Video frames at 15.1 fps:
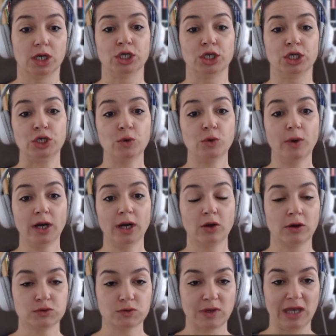you are
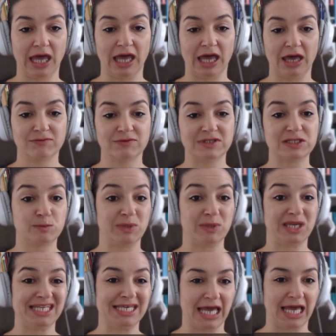going to have this
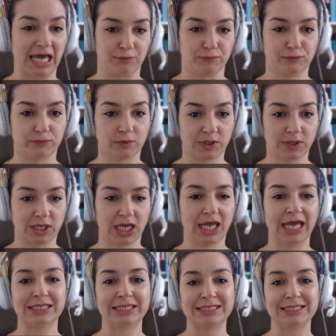PDF, okay?
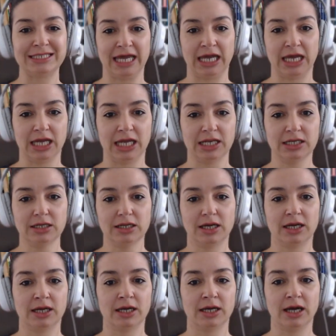And then
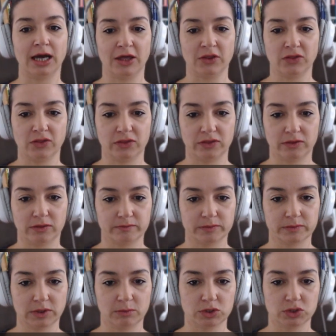let me